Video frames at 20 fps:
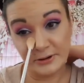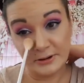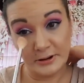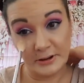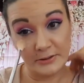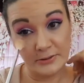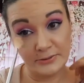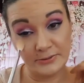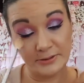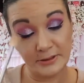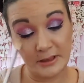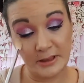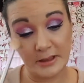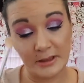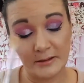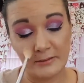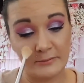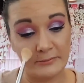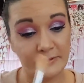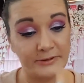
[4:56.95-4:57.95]
and I use that
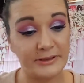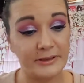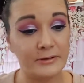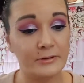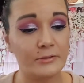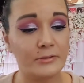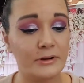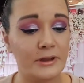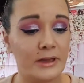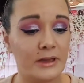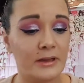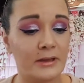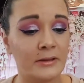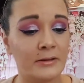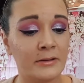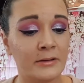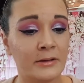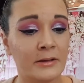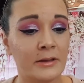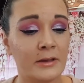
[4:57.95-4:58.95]
every single day.